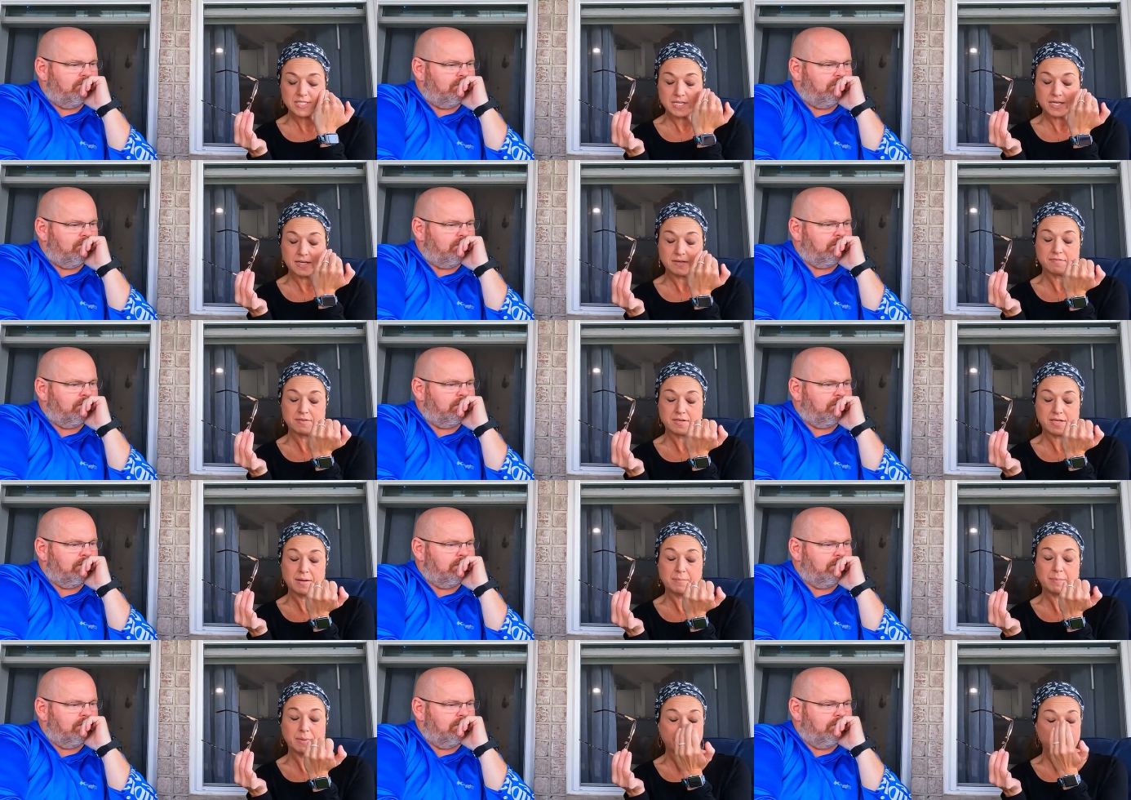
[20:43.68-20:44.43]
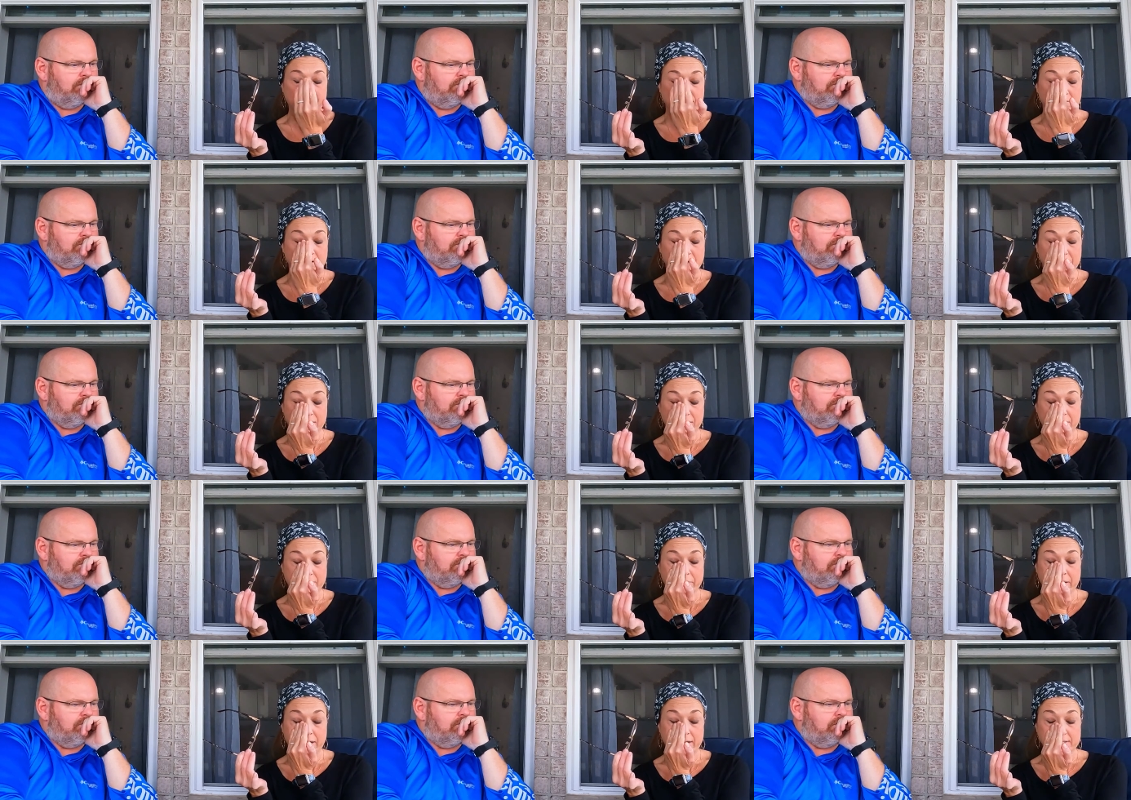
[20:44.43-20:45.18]
Speaker 1: stuff coming
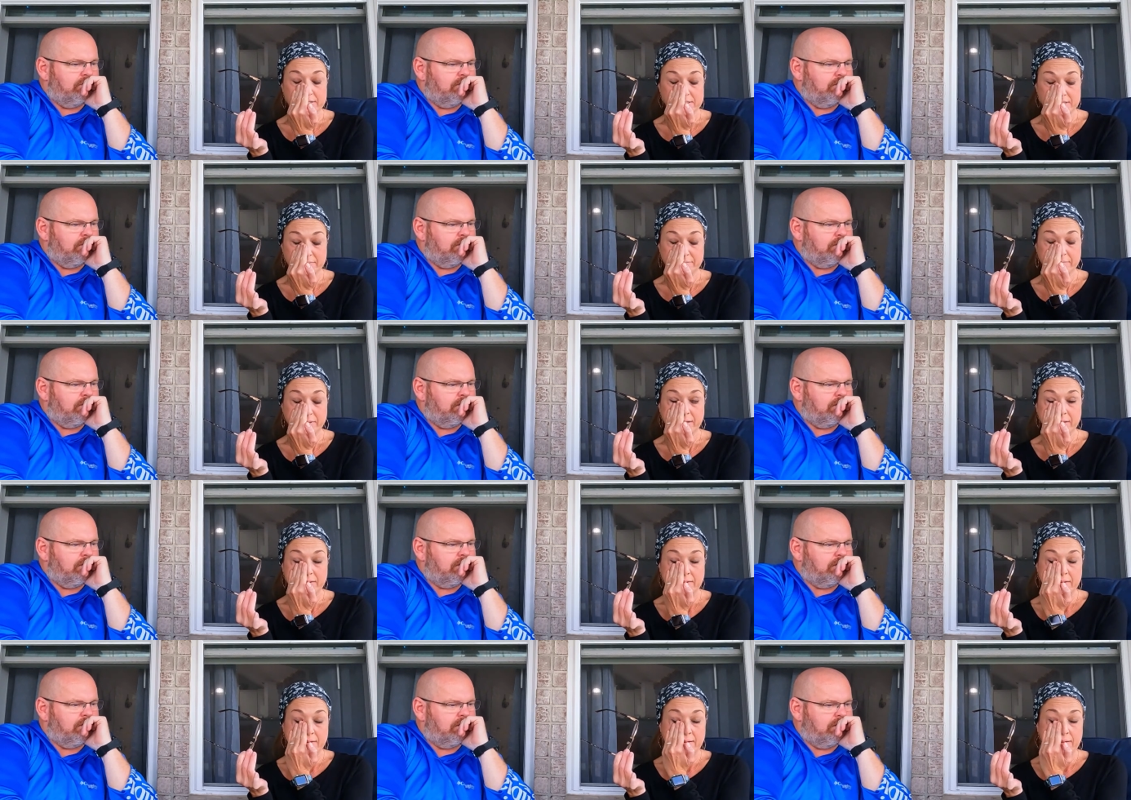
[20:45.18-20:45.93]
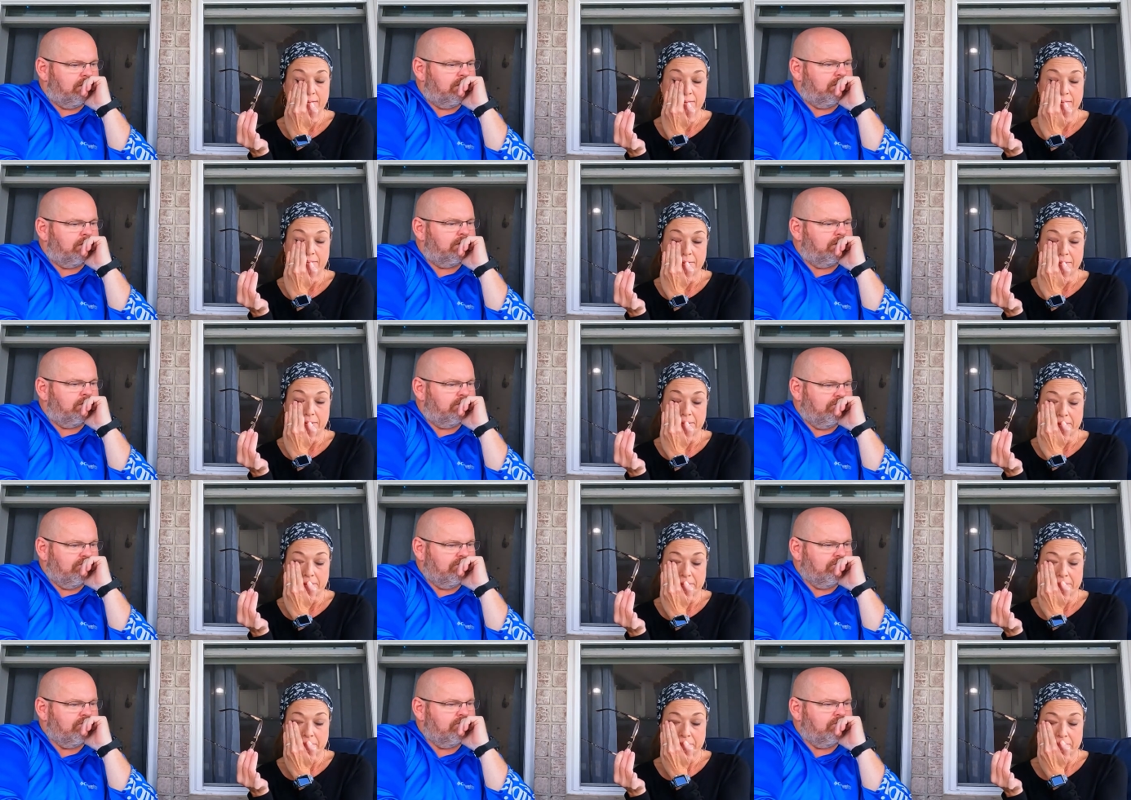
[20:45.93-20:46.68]
back to me.
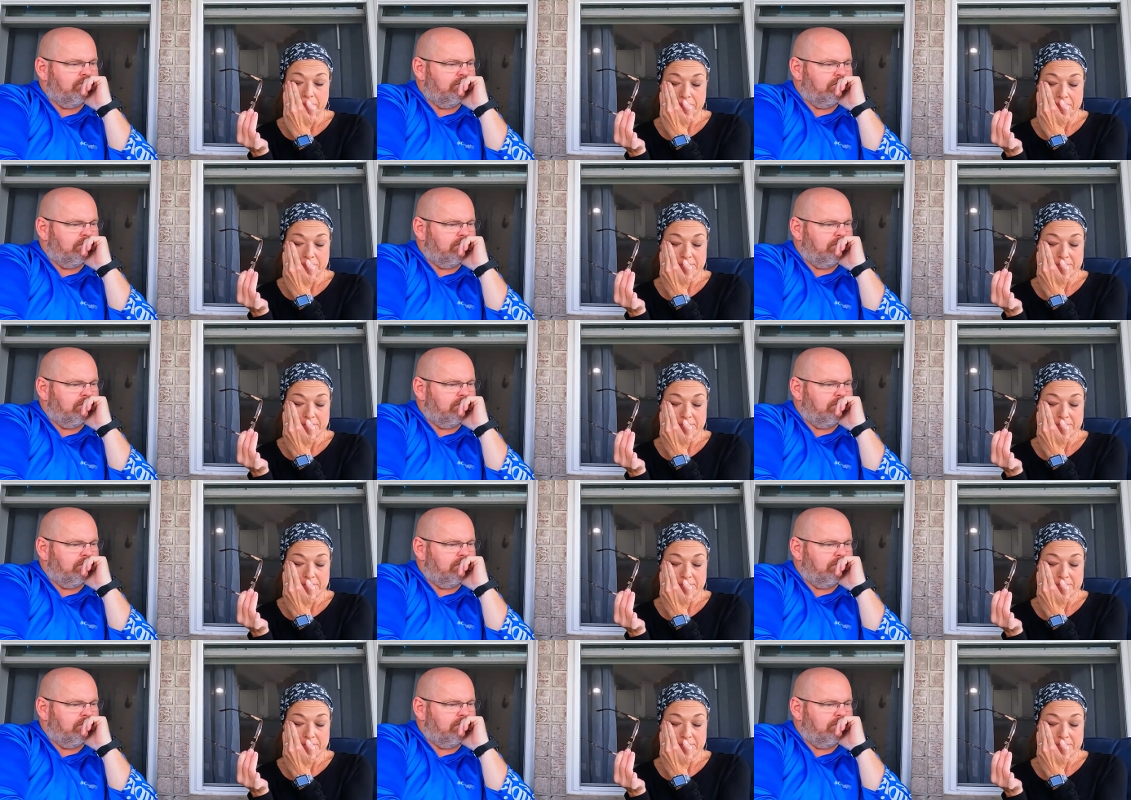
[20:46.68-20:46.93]
Um,